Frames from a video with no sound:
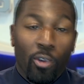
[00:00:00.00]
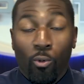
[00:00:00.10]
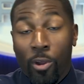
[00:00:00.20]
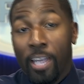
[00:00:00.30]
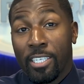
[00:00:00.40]

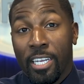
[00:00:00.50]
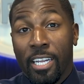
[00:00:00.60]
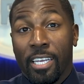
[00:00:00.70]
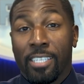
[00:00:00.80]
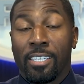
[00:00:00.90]
Greg
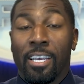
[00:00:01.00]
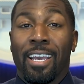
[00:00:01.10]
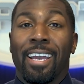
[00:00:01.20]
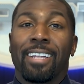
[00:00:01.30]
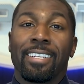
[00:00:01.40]
Jennings,
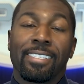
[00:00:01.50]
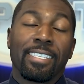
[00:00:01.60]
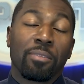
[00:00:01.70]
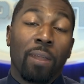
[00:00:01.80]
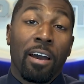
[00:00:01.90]
and this
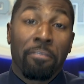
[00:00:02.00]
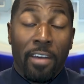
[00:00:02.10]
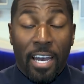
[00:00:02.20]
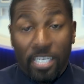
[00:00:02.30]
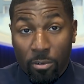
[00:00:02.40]
is my
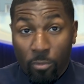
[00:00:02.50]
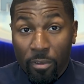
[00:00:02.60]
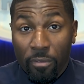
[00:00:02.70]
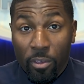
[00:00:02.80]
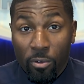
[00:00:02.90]
fashion
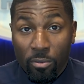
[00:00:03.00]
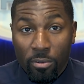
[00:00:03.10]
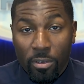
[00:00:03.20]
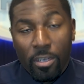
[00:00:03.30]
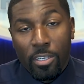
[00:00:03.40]
review.
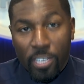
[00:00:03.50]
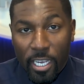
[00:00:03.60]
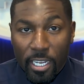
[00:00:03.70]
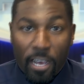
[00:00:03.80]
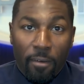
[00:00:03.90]

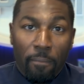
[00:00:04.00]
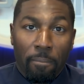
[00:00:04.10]
Check it out.